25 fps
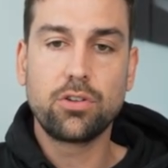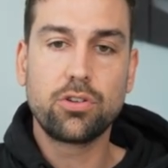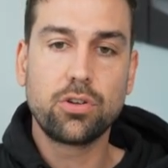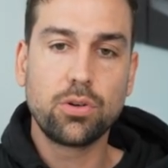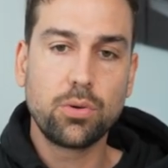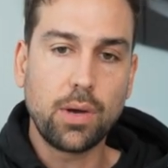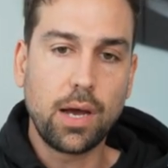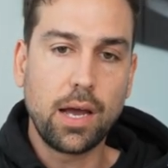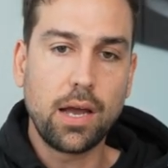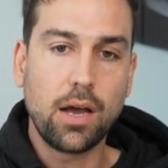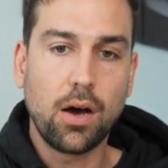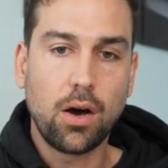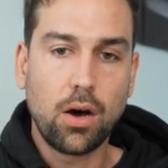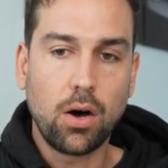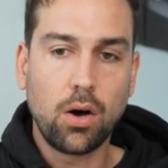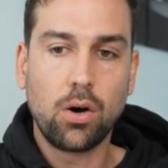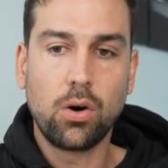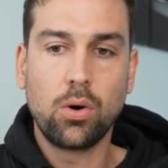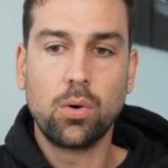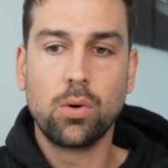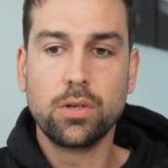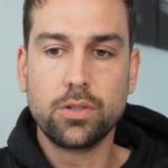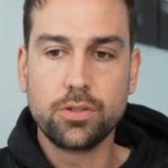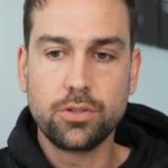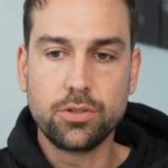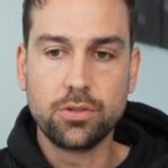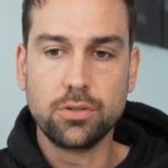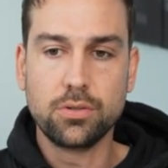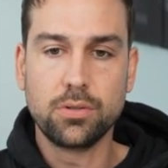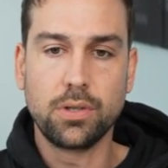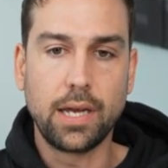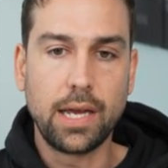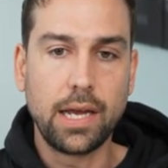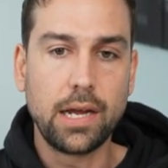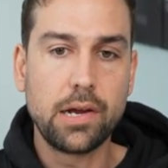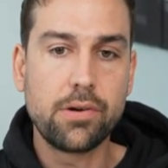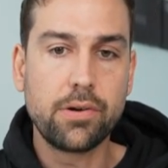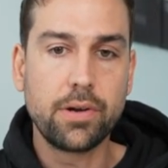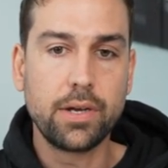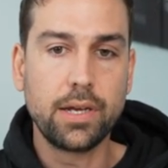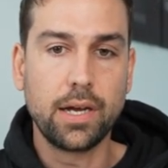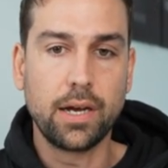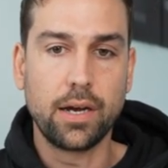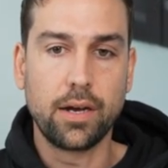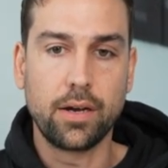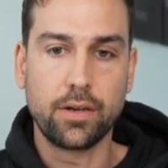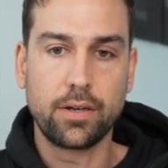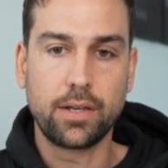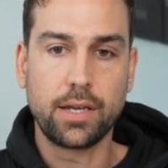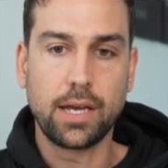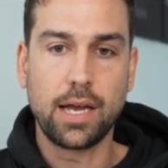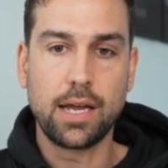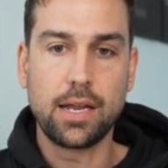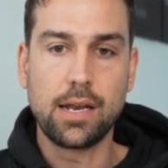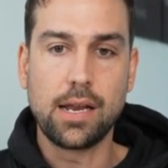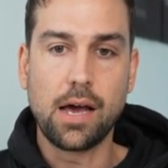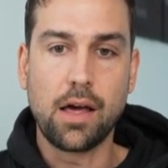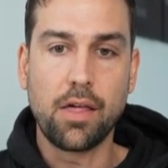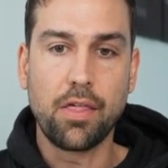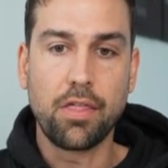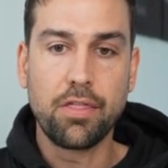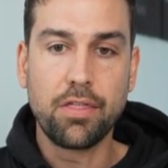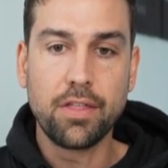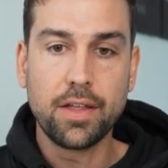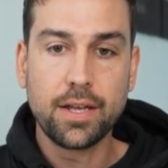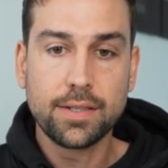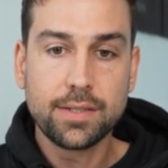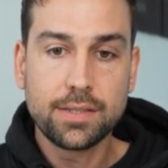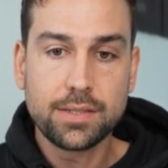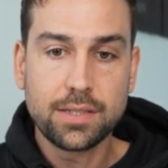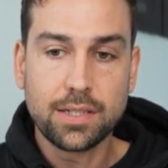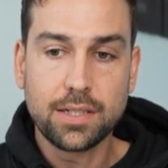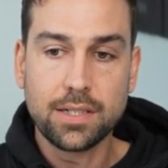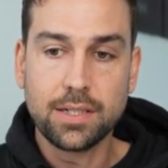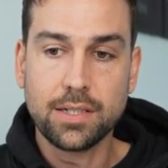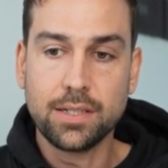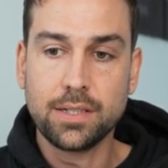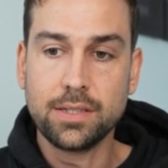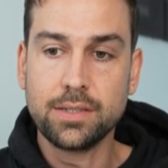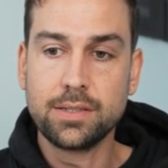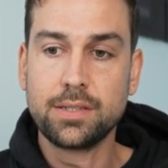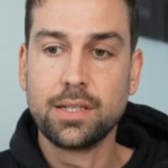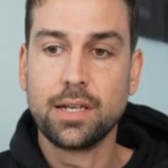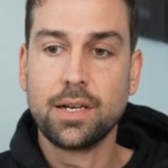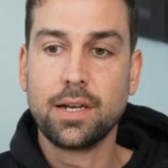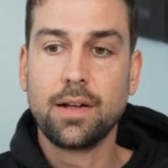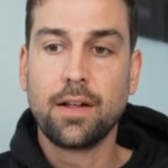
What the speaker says: to a whole new area, okay? Now this is